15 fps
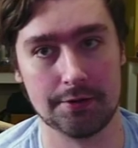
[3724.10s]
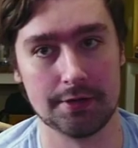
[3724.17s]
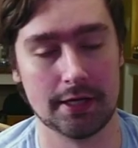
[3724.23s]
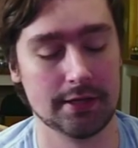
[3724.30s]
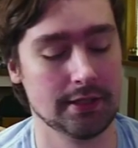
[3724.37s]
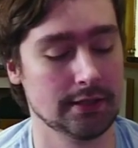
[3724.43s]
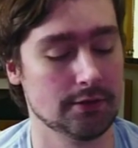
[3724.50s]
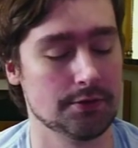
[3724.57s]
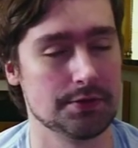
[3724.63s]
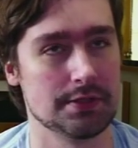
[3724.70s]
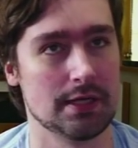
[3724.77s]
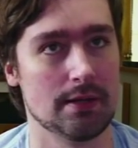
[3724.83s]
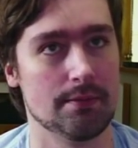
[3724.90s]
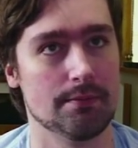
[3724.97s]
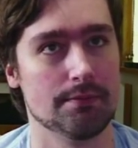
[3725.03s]
I think there's
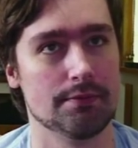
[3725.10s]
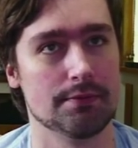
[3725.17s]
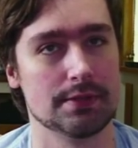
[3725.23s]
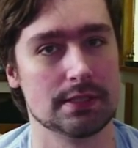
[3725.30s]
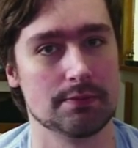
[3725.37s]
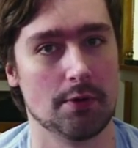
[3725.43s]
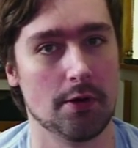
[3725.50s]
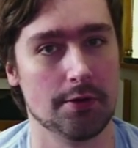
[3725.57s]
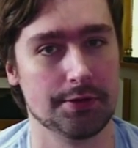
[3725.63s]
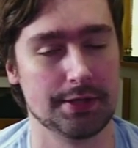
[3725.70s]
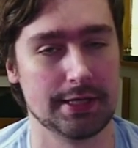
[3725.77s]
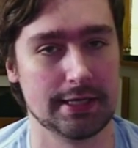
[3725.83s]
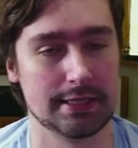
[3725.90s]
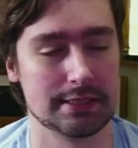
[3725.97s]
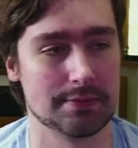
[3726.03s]
some small
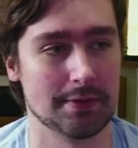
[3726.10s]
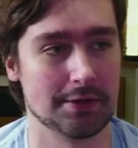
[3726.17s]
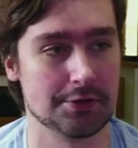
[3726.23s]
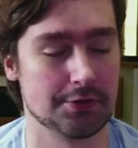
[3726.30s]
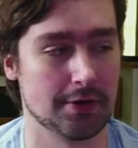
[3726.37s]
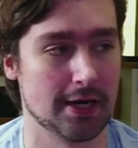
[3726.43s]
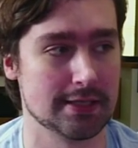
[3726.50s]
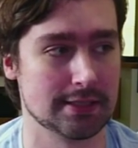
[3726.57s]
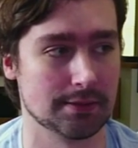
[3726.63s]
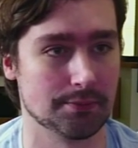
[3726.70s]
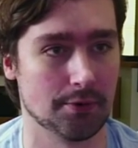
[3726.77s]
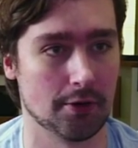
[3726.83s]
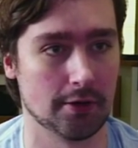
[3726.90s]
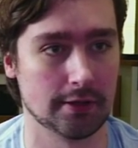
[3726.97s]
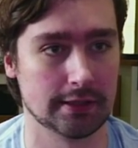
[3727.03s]
things about Jurassic
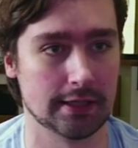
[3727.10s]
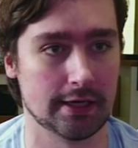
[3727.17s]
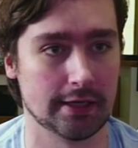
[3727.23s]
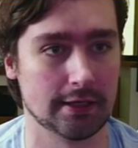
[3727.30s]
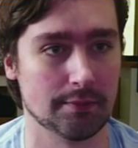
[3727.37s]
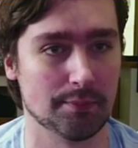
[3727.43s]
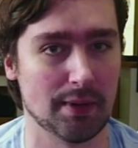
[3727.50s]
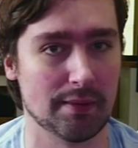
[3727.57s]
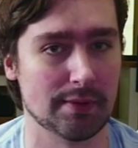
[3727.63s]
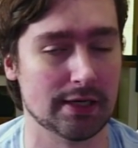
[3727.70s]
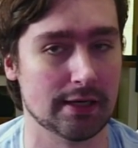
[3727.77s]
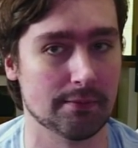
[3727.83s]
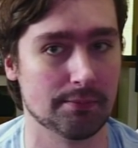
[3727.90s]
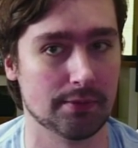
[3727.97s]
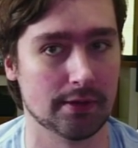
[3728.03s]
Park that I could maybe
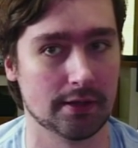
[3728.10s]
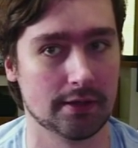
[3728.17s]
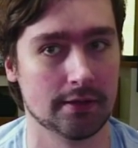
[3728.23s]
nitpick,